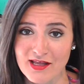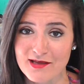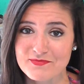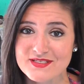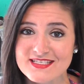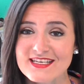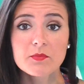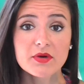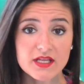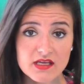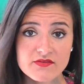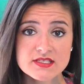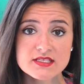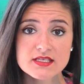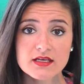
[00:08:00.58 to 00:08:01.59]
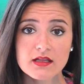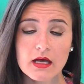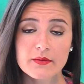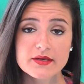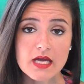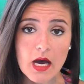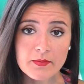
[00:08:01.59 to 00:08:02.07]
lips. But even still,
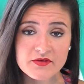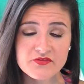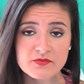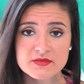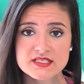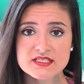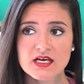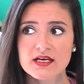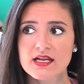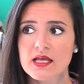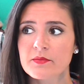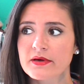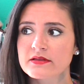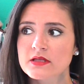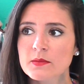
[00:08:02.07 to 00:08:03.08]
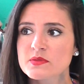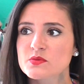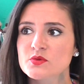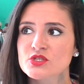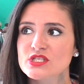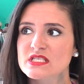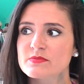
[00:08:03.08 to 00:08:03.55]
I would come in from the sun and my lips
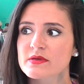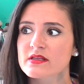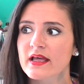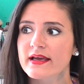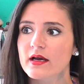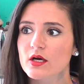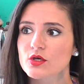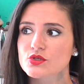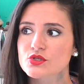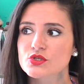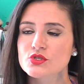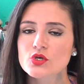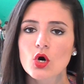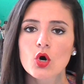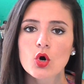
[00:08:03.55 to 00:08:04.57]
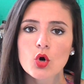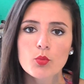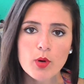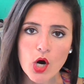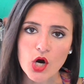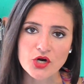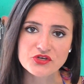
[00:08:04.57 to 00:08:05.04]
would just be like
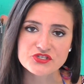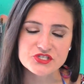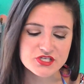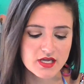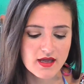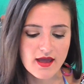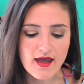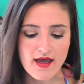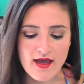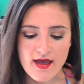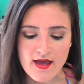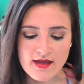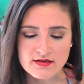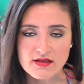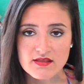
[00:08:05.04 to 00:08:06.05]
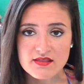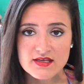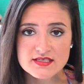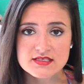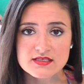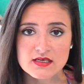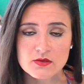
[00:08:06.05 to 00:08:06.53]
so parched. And
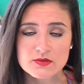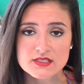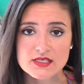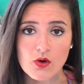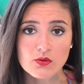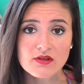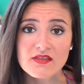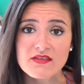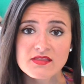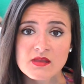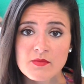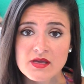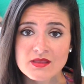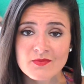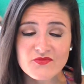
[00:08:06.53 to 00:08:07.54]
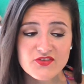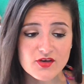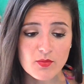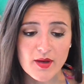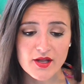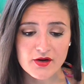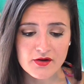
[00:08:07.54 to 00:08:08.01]
this thing was the only thing that made them
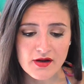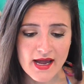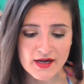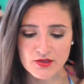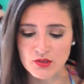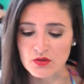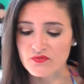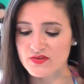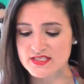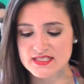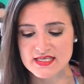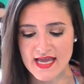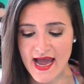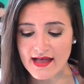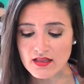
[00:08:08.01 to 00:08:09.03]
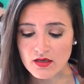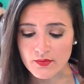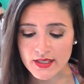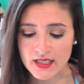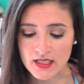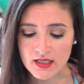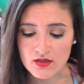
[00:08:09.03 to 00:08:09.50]
feel better. I don't know if it's the aloe
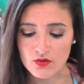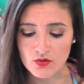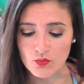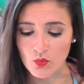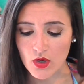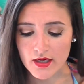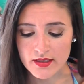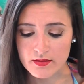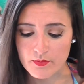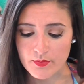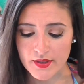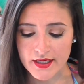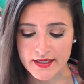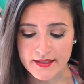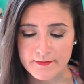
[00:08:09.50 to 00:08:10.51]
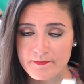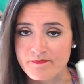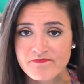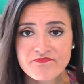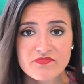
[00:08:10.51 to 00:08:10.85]
in it or what, but